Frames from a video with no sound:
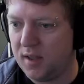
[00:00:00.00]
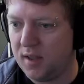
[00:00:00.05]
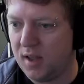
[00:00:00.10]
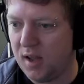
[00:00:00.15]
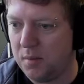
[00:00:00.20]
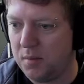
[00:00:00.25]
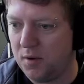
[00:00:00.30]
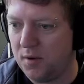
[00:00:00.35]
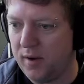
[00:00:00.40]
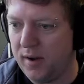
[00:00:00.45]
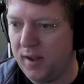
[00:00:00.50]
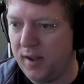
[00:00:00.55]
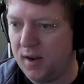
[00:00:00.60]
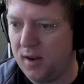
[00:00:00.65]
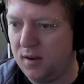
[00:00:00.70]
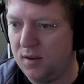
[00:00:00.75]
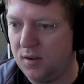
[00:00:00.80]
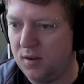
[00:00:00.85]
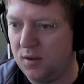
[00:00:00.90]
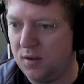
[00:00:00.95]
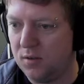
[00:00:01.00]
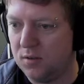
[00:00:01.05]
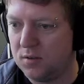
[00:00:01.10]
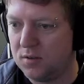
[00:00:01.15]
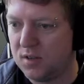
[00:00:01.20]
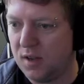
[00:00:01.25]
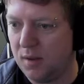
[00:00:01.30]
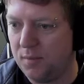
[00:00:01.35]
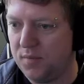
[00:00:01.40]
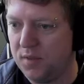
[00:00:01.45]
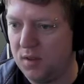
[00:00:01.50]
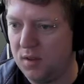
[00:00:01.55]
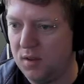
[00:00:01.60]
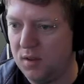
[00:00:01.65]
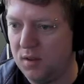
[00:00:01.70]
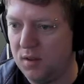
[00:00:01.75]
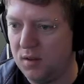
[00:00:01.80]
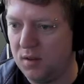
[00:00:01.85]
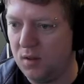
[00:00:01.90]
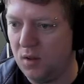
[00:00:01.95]
come around and do
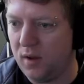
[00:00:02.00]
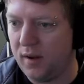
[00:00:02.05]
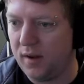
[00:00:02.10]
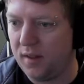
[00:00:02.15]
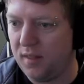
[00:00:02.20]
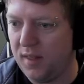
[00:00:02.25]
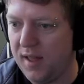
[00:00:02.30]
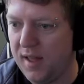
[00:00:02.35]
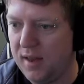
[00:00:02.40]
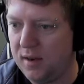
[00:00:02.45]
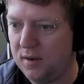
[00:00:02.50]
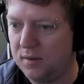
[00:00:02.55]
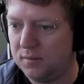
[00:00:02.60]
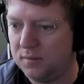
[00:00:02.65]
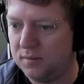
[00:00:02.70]
something like that.